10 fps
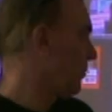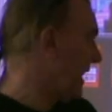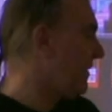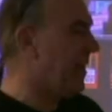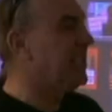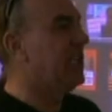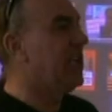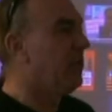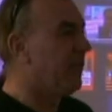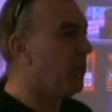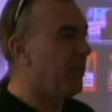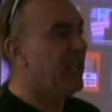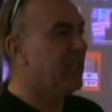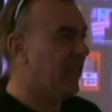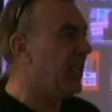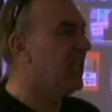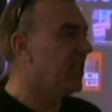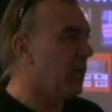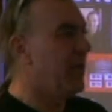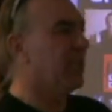in fancy uniform, think
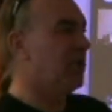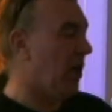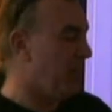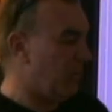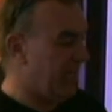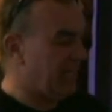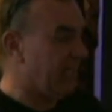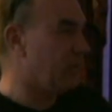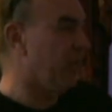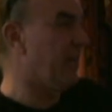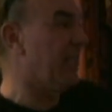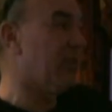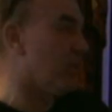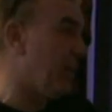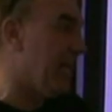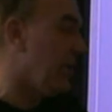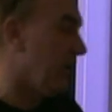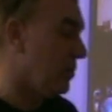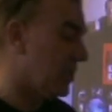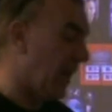they're doing a job, when in actual fact they're just being
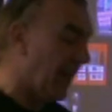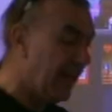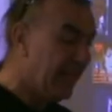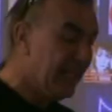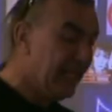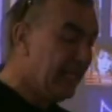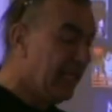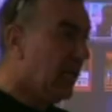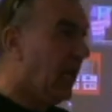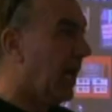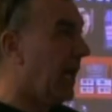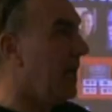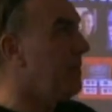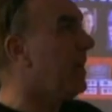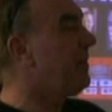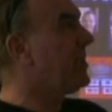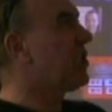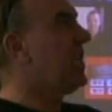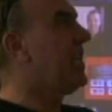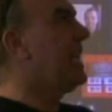used.
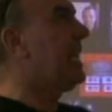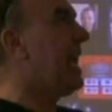Eventually they